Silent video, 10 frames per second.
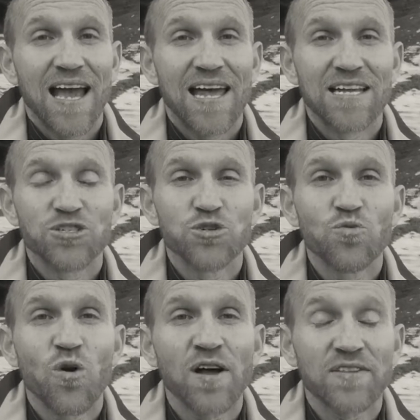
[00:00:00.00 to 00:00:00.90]
And as you
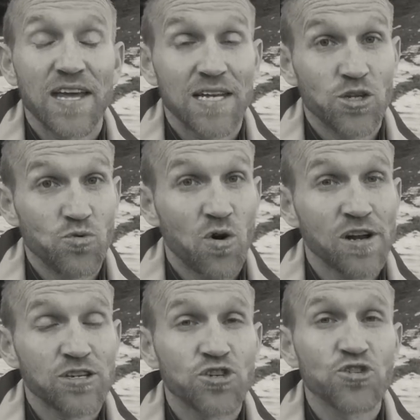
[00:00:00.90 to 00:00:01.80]
want that and you
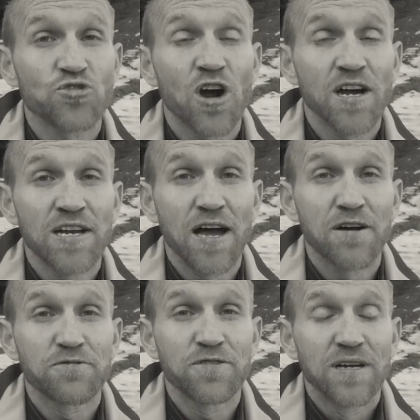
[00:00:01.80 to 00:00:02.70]
want it strong
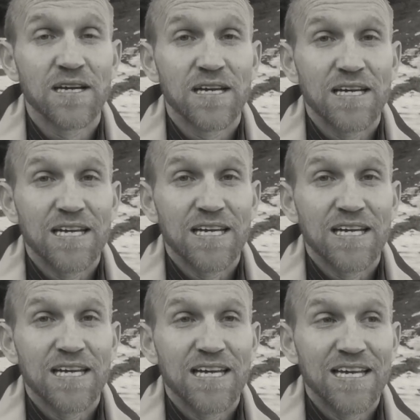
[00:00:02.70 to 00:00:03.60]
enough,
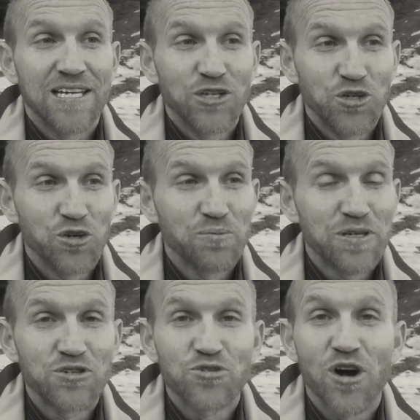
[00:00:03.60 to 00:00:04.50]
you'll
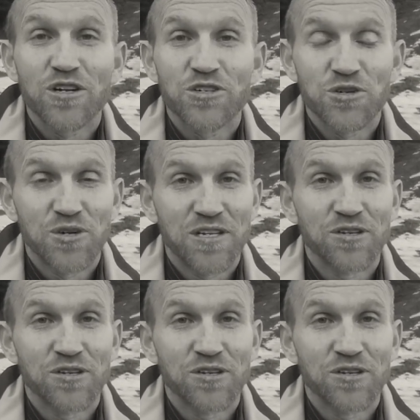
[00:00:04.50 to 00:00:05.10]
be drawn to it.